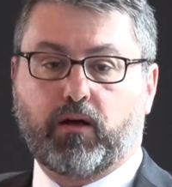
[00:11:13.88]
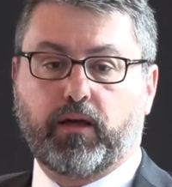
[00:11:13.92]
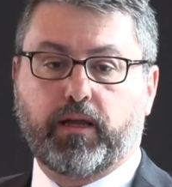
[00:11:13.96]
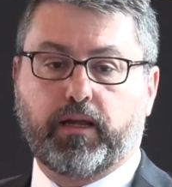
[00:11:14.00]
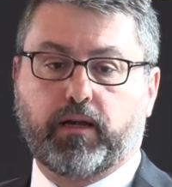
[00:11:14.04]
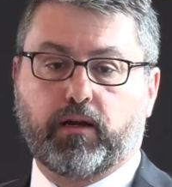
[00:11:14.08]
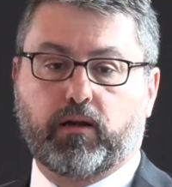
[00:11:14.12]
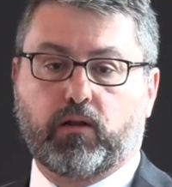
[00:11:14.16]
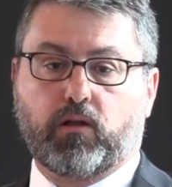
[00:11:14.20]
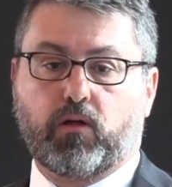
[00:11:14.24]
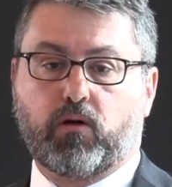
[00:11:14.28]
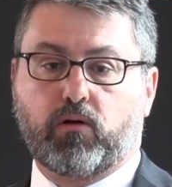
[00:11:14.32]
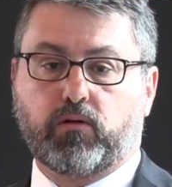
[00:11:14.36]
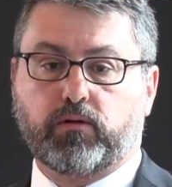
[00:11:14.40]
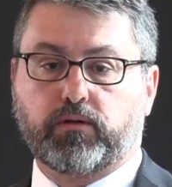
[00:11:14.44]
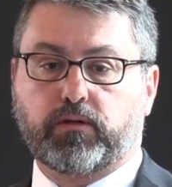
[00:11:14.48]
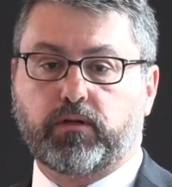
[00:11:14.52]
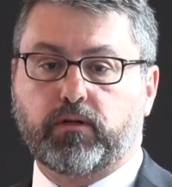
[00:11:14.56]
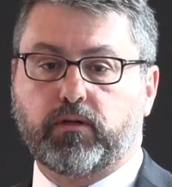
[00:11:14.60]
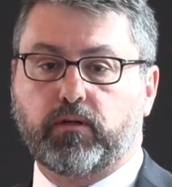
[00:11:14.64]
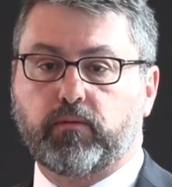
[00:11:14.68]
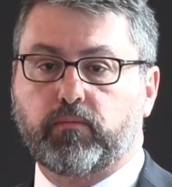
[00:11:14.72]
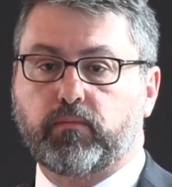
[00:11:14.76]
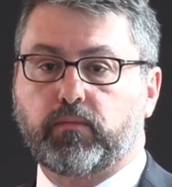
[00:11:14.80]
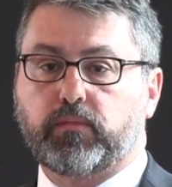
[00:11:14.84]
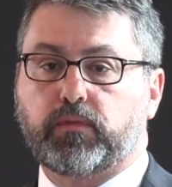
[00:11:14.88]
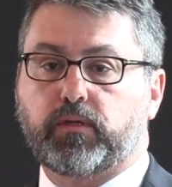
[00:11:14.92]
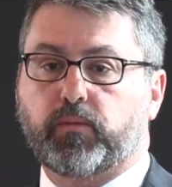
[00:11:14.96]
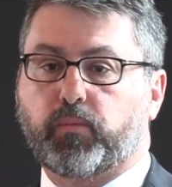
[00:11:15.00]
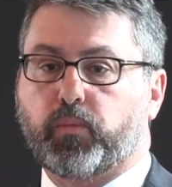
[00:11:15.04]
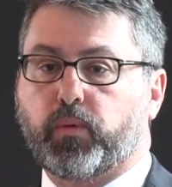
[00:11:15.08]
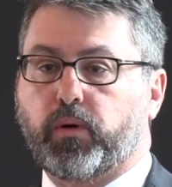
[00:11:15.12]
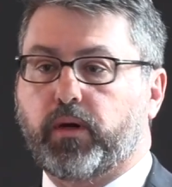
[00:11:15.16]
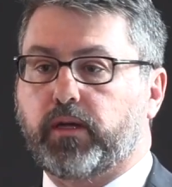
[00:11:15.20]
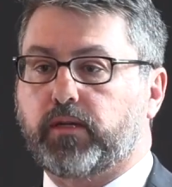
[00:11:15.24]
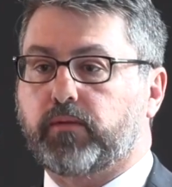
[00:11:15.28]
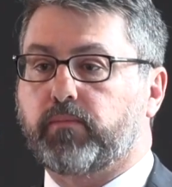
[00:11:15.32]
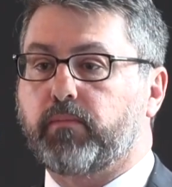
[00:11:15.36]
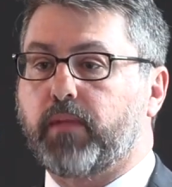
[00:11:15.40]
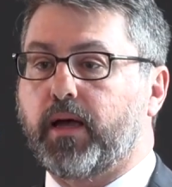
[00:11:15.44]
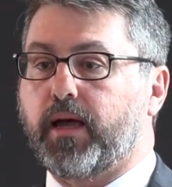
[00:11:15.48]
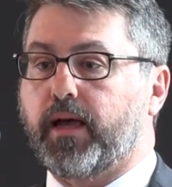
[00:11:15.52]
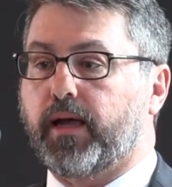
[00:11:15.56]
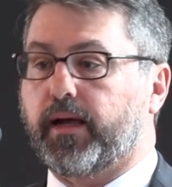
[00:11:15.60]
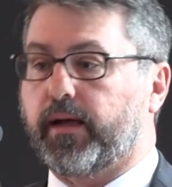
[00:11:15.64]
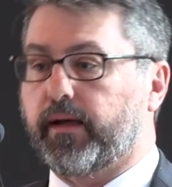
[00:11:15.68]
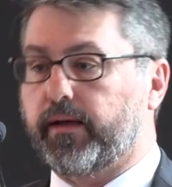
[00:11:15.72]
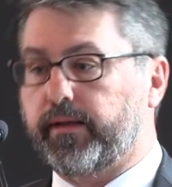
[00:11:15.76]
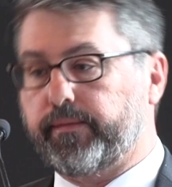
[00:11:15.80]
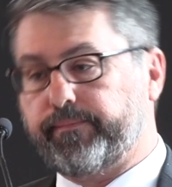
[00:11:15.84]
in a long-term depressed
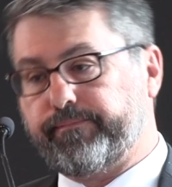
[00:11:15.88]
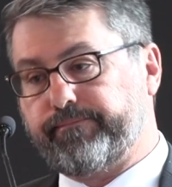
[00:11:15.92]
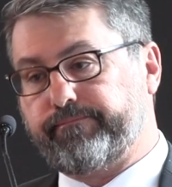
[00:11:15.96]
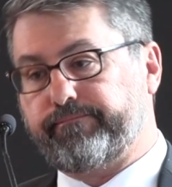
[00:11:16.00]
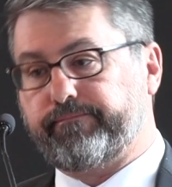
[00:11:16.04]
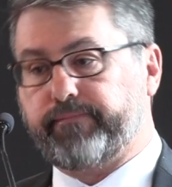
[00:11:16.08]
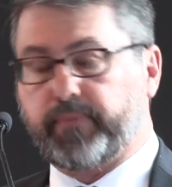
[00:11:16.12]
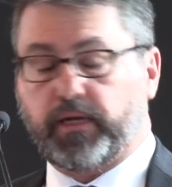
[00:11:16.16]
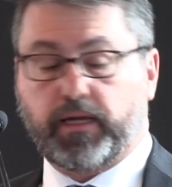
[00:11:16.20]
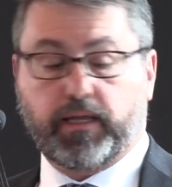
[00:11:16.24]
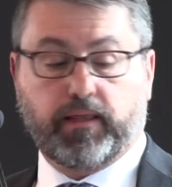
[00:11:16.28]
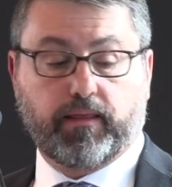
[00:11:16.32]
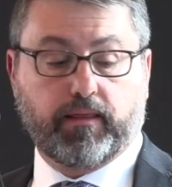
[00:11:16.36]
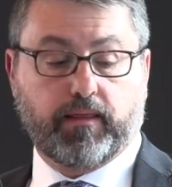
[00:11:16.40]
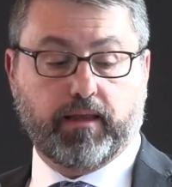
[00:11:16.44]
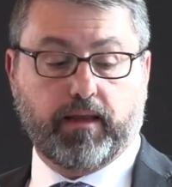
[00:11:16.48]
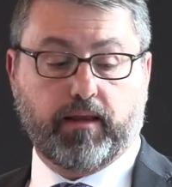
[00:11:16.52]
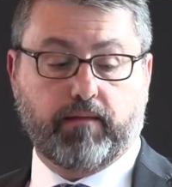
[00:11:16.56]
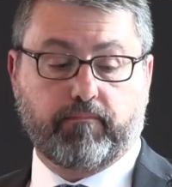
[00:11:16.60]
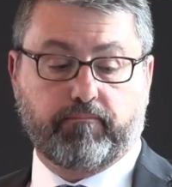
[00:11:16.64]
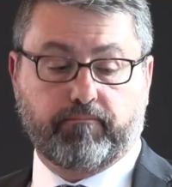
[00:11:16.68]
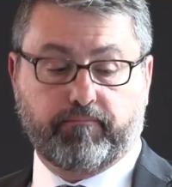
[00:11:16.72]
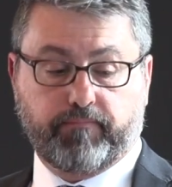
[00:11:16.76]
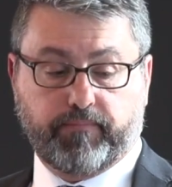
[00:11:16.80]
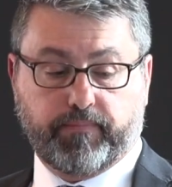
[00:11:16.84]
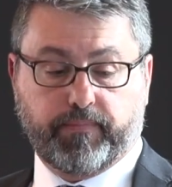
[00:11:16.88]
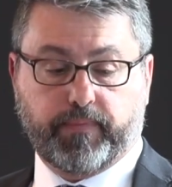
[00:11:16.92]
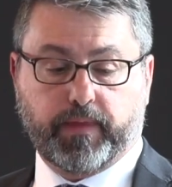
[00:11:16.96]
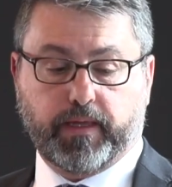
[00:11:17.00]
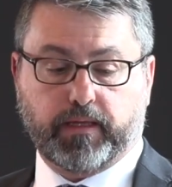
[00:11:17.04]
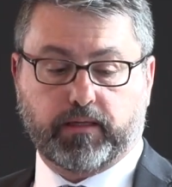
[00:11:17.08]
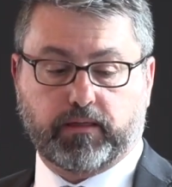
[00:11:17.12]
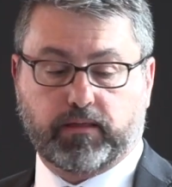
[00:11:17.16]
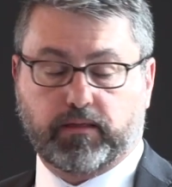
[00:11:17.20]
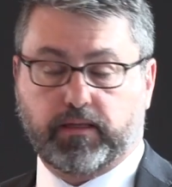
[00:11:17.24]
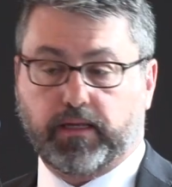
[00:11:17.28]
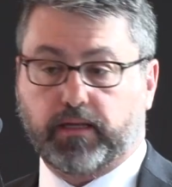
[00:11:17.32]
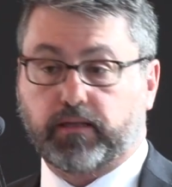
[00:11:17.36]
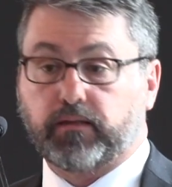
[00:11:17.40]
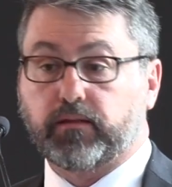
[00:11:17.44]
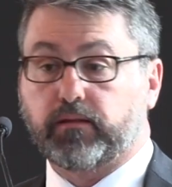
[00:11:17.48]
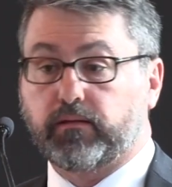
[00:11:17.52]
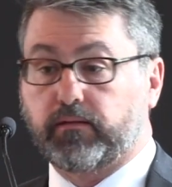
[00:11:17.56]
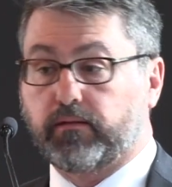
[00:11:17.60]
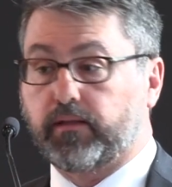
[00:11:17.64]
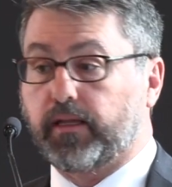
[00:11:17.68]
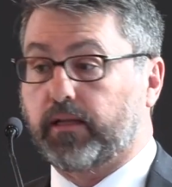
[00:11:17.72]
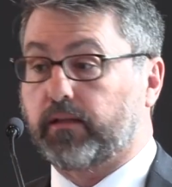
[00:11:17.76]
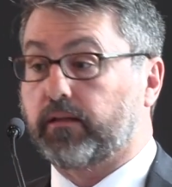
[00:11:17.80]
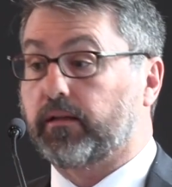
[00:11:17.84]
market, and then
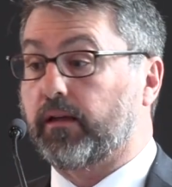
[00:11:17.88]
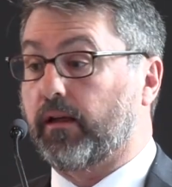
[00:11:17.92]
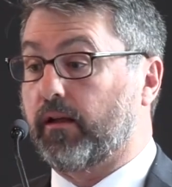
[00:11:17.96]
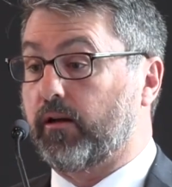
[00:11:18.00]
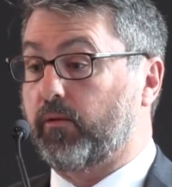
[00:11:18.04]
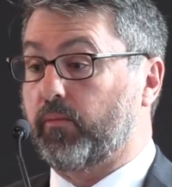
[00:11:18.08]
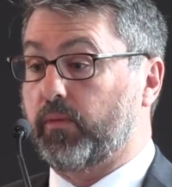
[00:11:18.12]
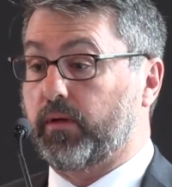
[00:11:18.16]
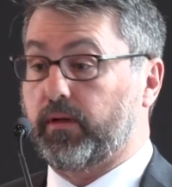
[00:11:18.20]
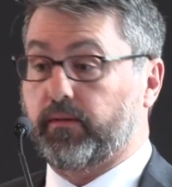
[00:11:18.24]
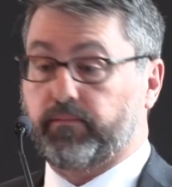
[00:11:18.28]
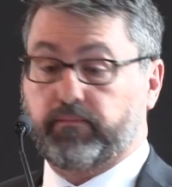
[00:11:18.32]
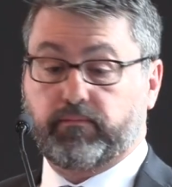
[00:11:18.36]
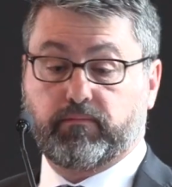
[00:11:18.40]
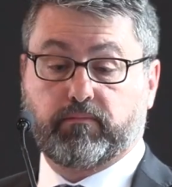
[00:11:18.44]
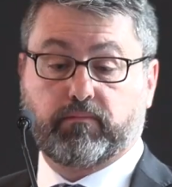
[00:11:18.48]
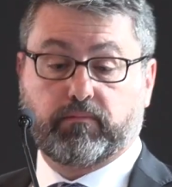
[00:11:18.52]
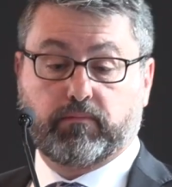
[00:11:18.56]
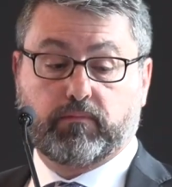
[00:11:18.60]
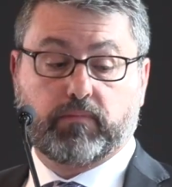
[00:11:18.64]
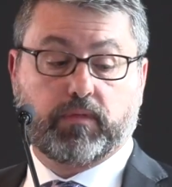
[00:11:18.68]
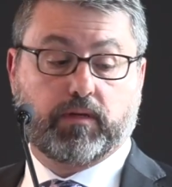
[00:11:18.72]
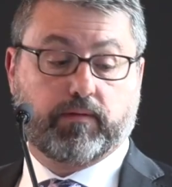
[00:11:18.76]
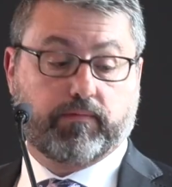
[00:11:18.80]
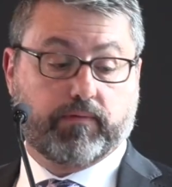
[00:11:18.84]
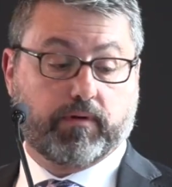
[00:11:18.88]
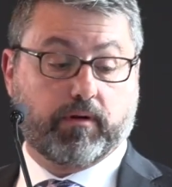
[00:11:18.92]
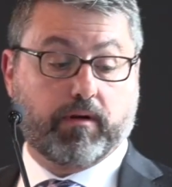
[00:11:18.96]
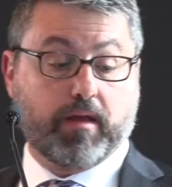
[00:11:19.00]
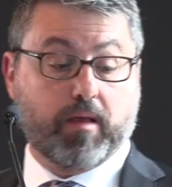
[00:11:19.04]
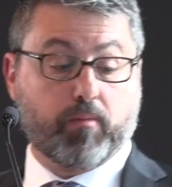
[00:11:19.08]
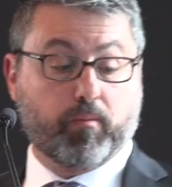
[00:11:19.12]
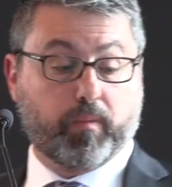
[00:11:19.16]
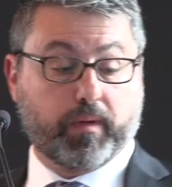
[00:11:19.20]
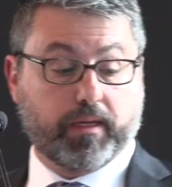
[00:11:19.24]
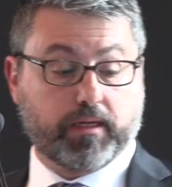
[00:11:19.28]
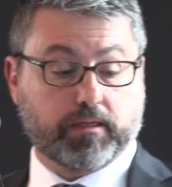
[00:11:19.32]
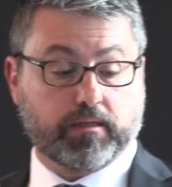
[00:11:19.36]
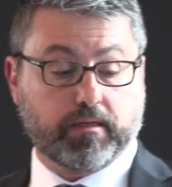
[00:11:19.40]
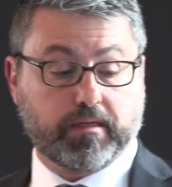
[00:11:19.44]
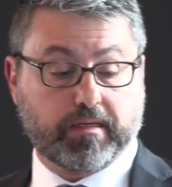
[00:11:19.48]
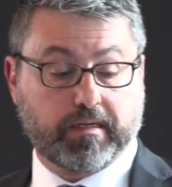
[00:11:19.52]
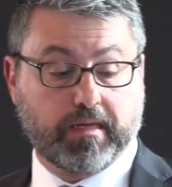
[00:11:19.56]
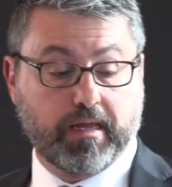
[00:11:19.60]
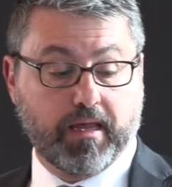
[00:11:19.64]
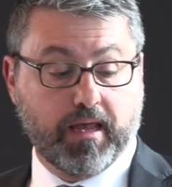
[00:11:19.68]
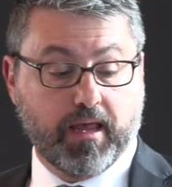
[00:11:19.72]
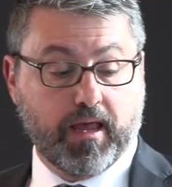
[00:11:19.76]
that's going to be very unpleasant.